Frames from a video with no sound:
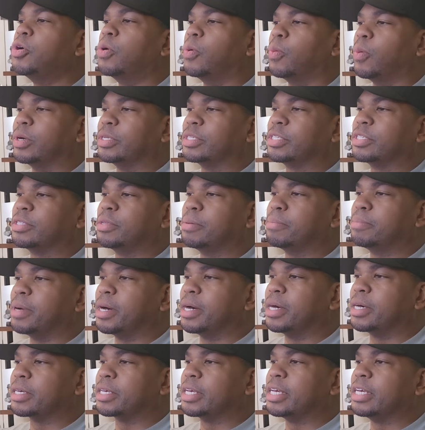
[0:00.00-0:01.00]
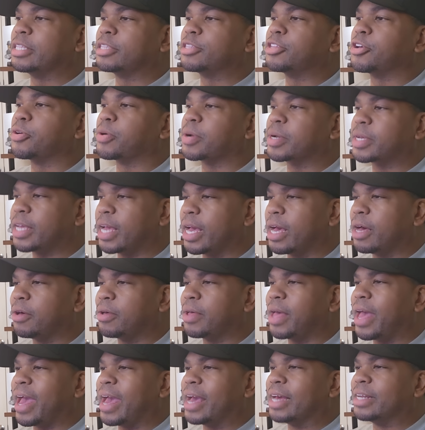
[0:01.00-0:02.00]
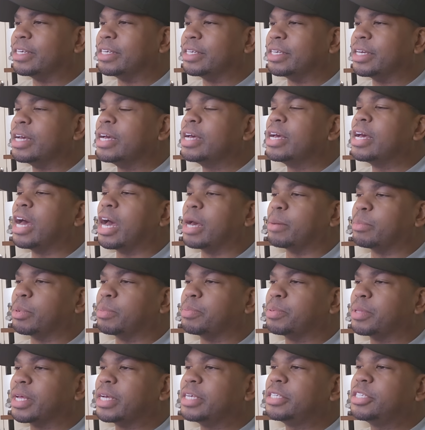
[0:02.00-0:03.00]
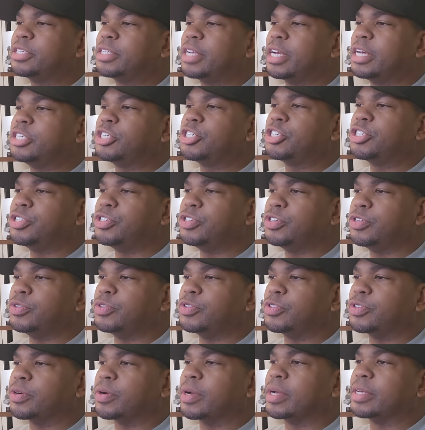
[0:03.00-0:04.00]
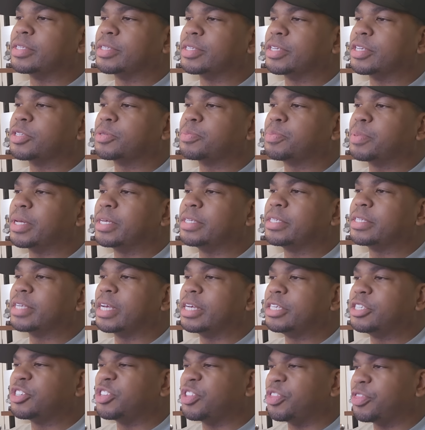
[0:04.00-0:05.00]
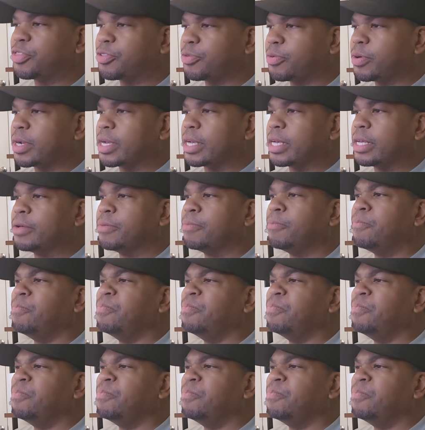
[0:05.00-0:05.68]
once the bug hit their account, adding, I'm a PlayStation user, and since PlayStation 3,